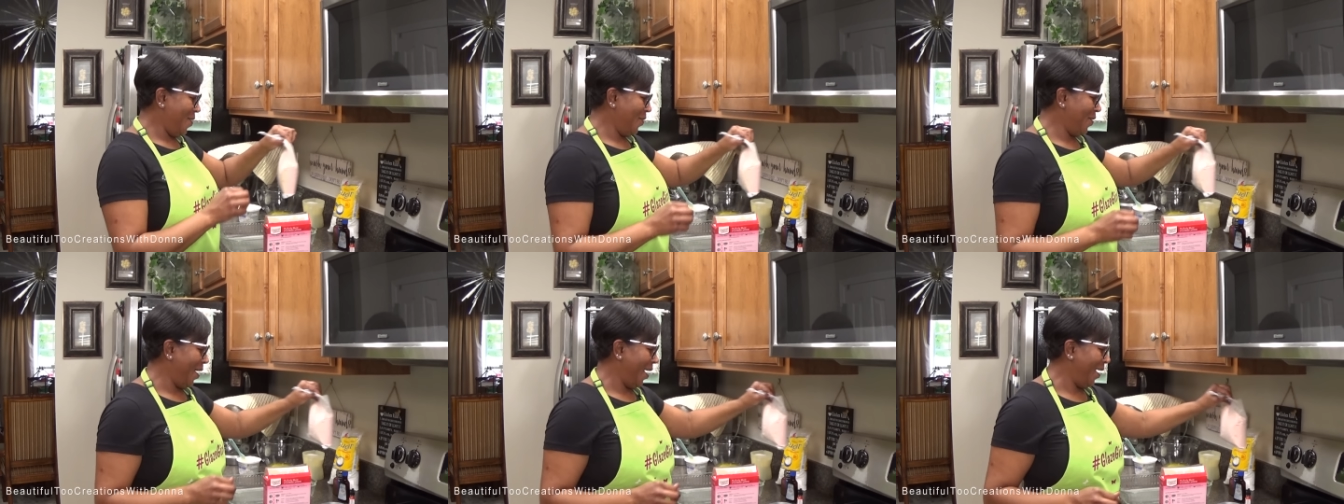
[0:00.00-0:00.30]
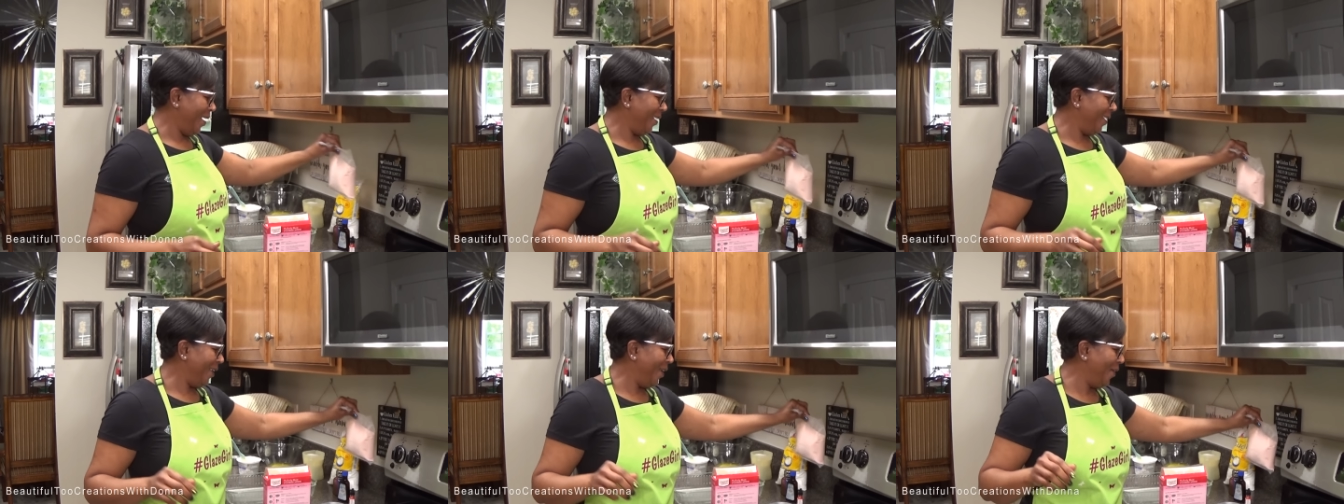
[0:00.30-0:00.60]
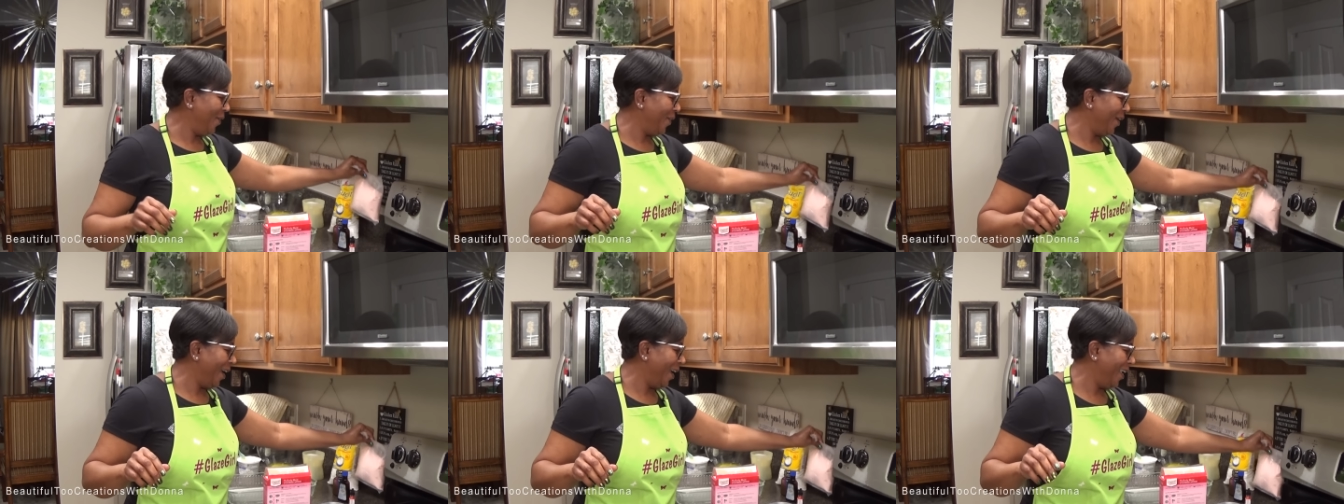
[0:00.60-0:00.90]
Okay,
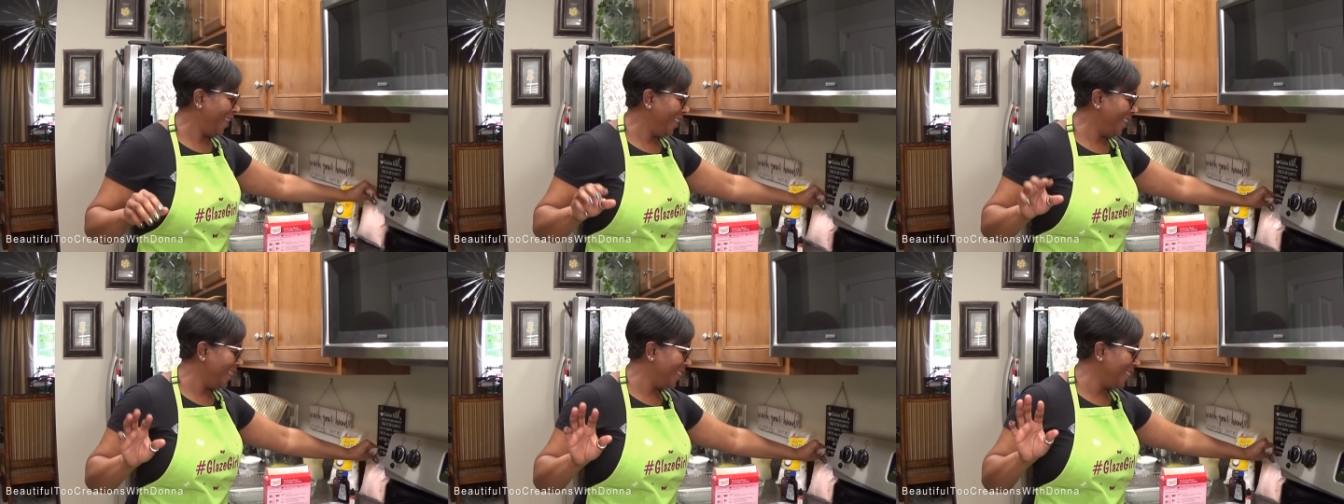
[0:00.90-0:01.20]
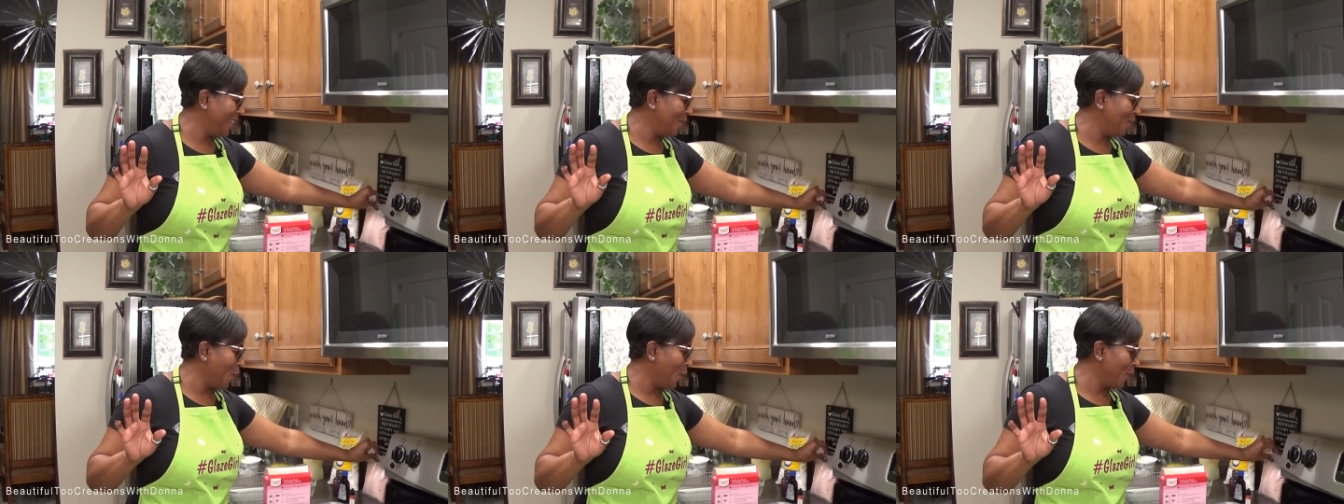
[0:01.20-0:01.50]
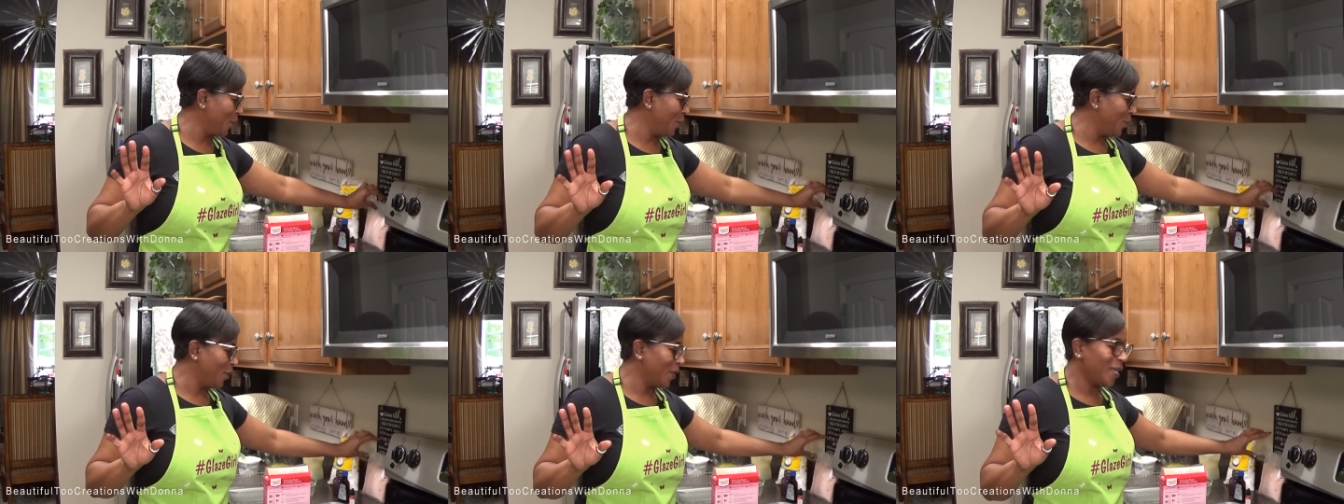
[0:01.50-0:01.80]
okay. This is
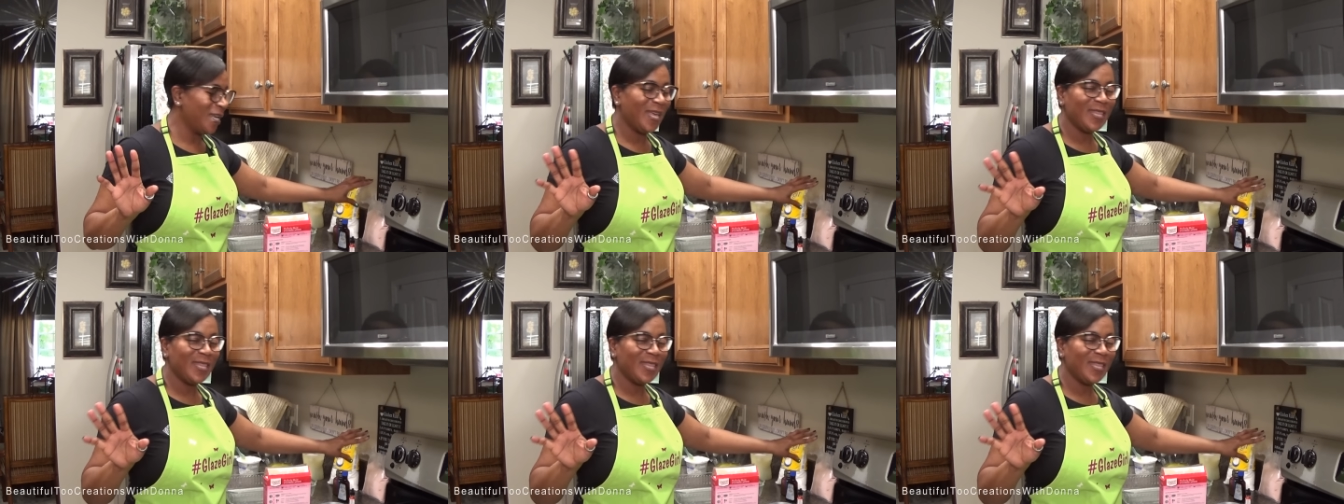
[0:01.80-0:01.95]
what we're doing.